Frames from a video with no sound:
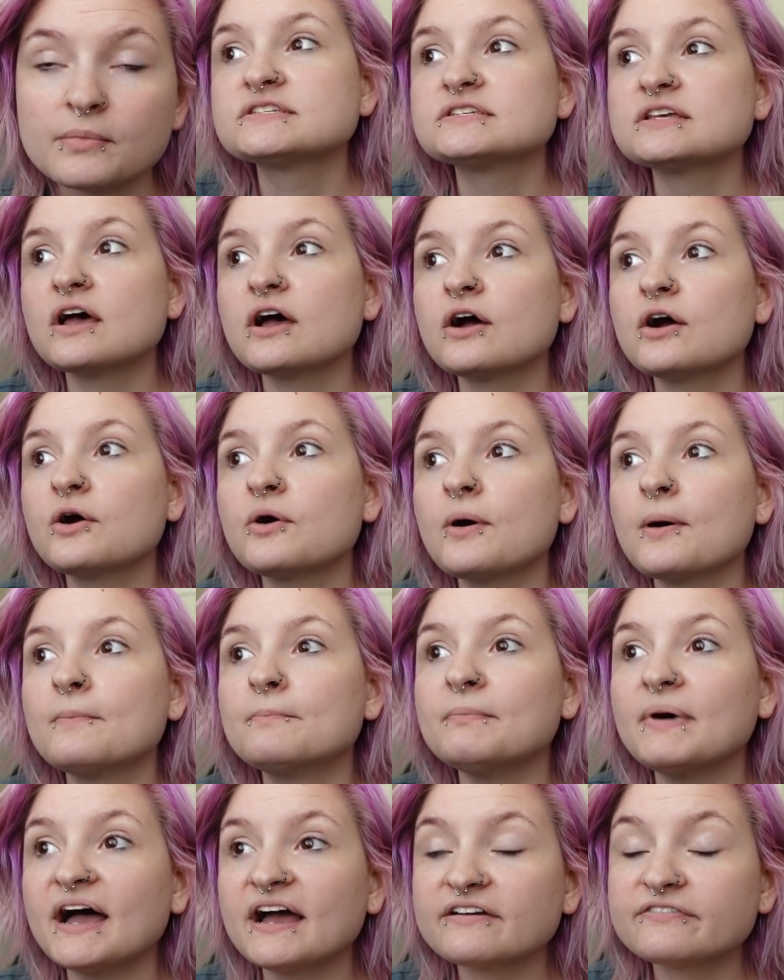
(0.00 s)
So
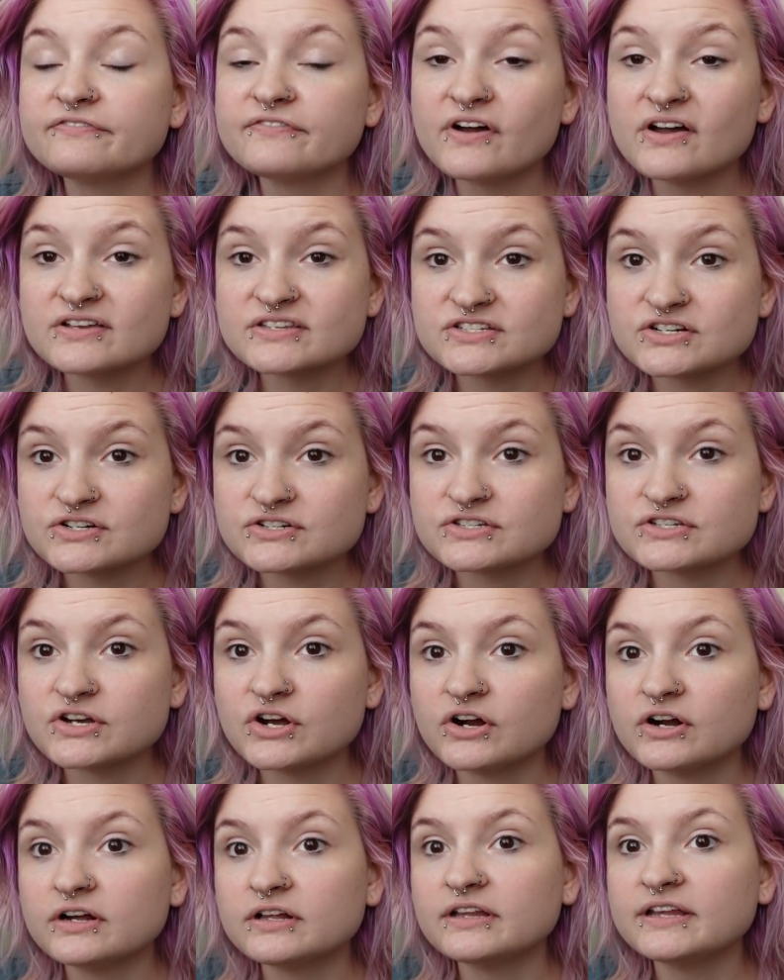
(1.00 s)
my fosters
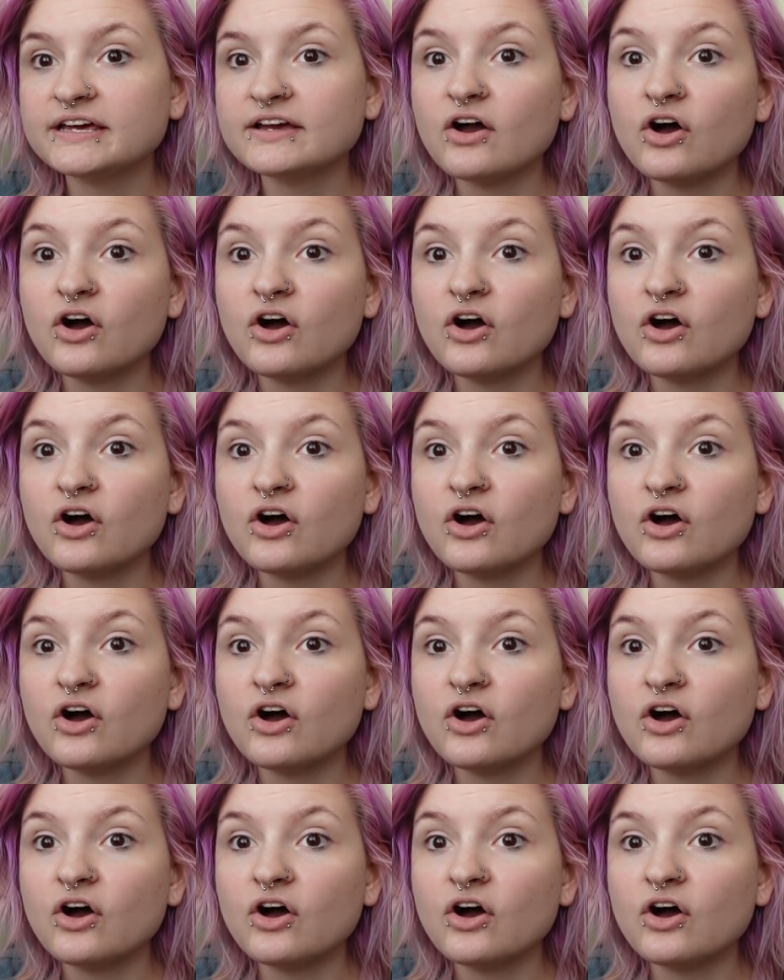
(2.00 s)
currently,